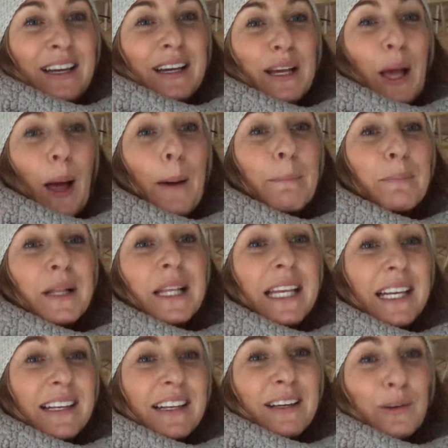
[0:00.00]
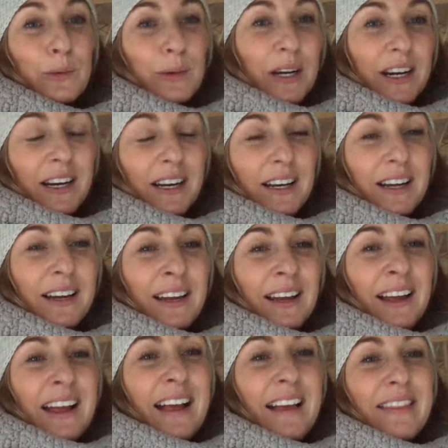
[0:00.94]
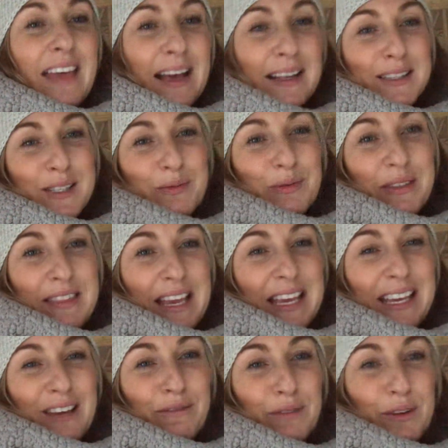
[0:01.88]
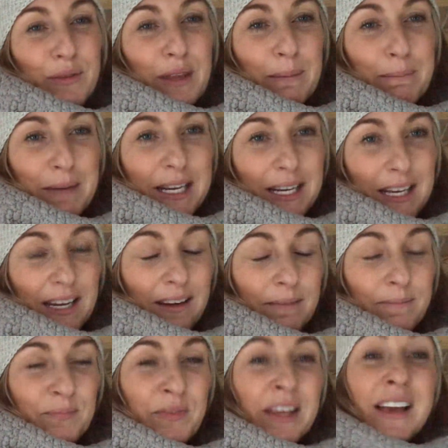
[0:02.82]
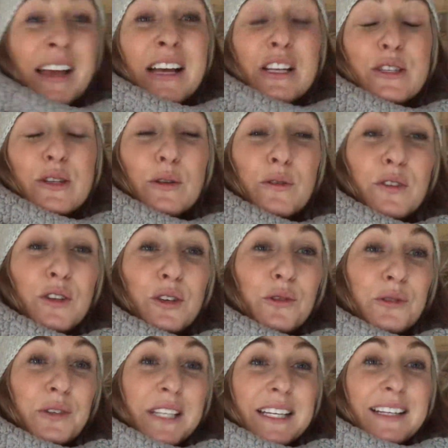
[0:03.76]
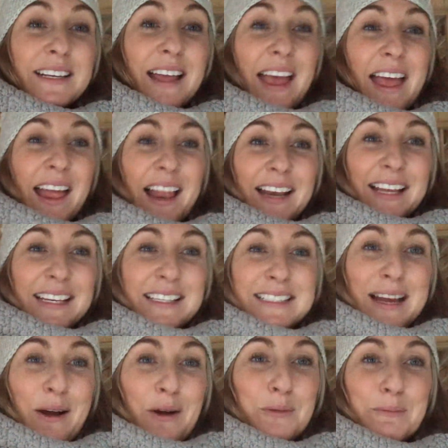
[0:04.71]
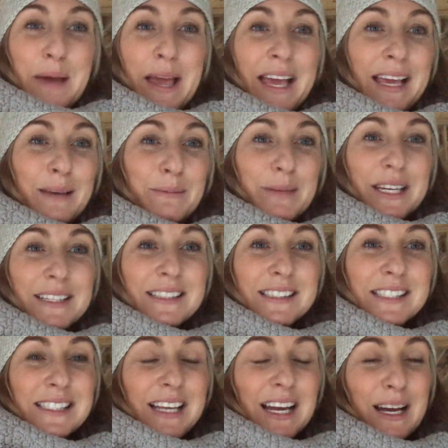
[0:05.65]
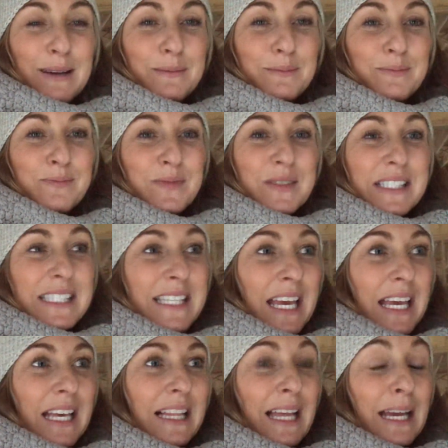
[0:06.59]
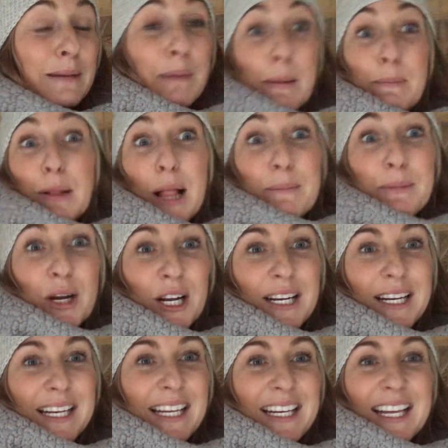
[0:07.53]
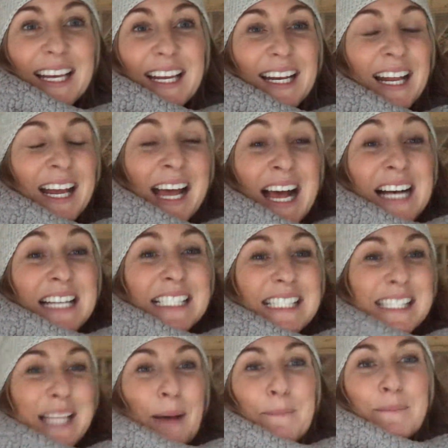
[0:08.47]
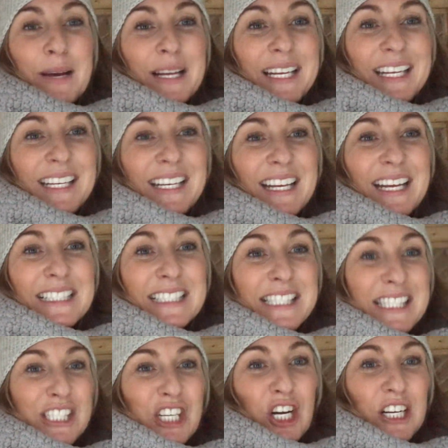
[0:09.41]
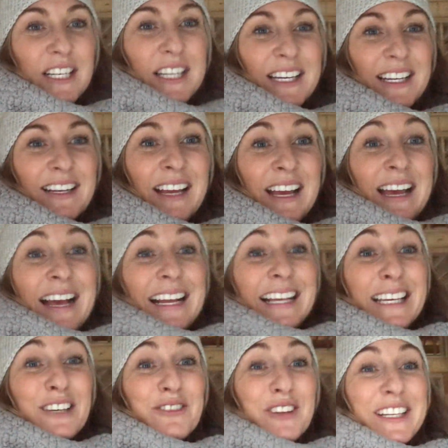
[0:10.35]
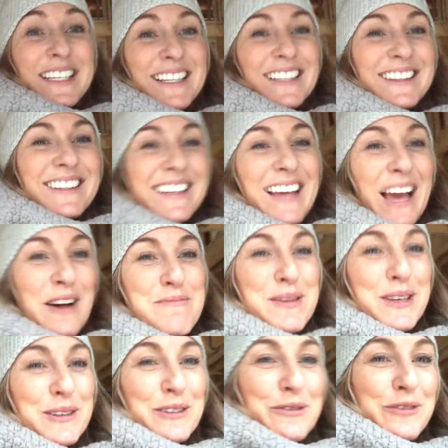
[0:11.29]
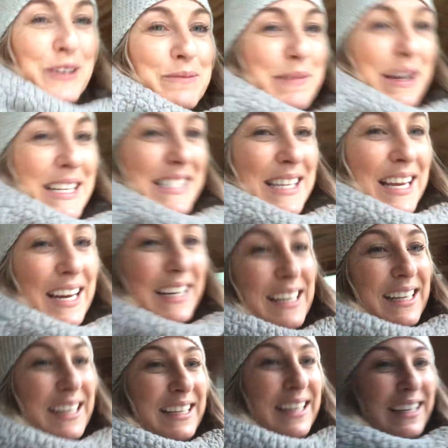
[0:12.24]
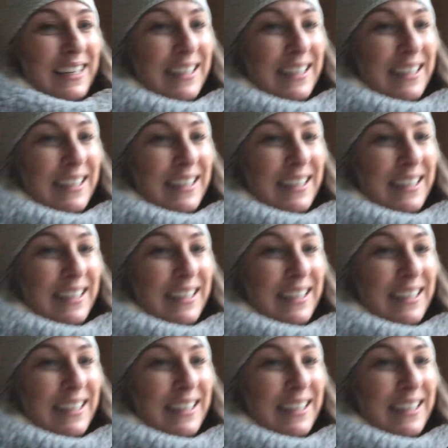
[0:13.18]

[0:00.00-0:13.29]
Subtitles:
completed work, that's when they give you the money. So if you need any down payments, say like my plumber needed some money to get started. Even look how beautiful my siding.